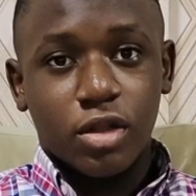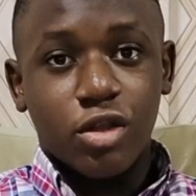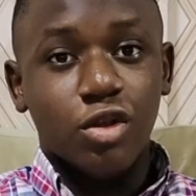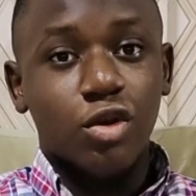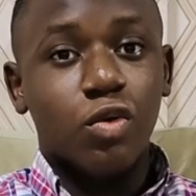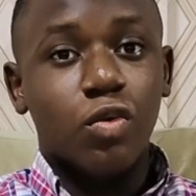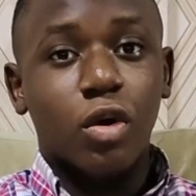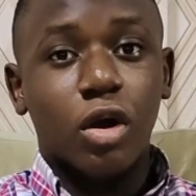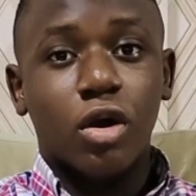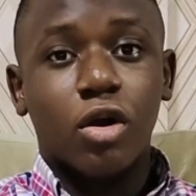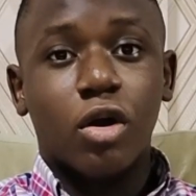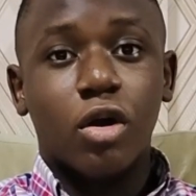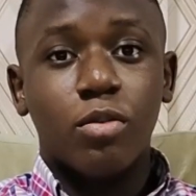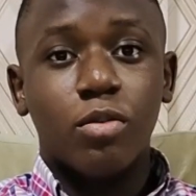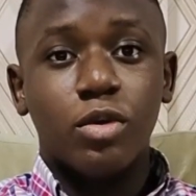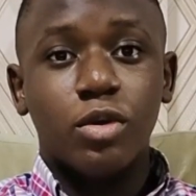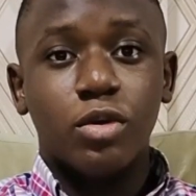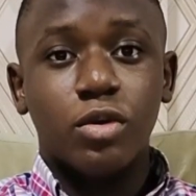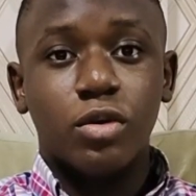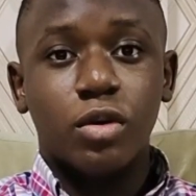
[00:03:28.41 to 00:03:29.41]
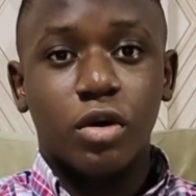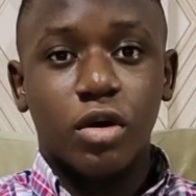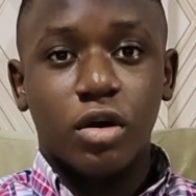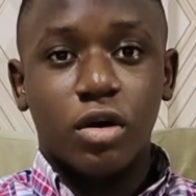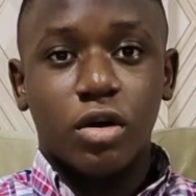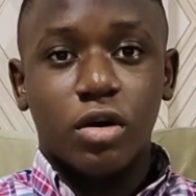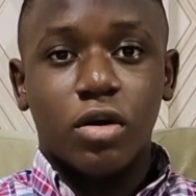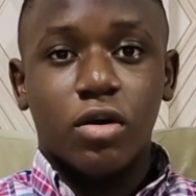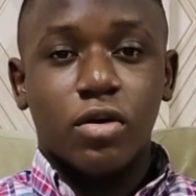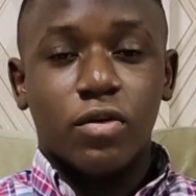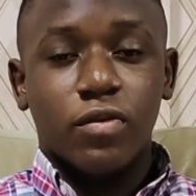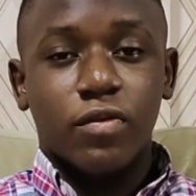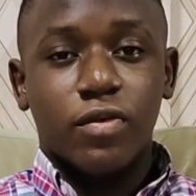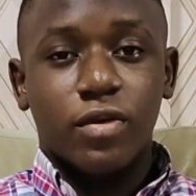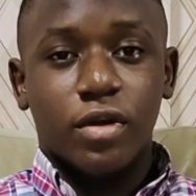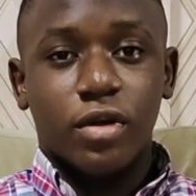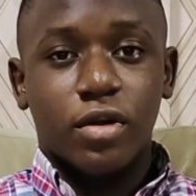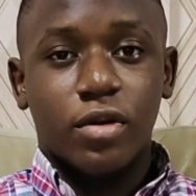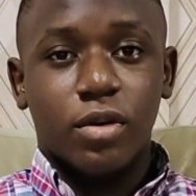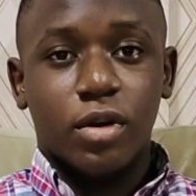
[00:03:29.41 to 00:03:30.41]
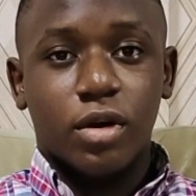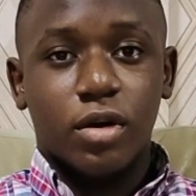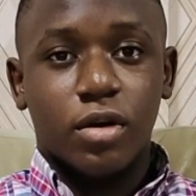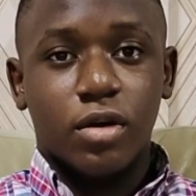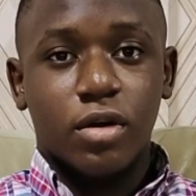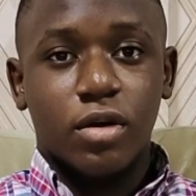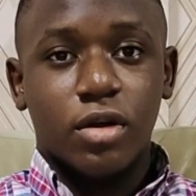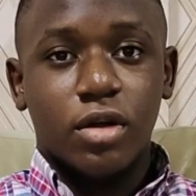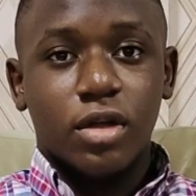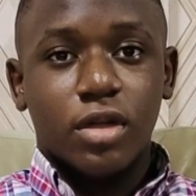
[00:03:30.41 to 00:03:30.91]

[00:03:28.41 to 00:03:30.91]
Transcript: They will welcome you very well.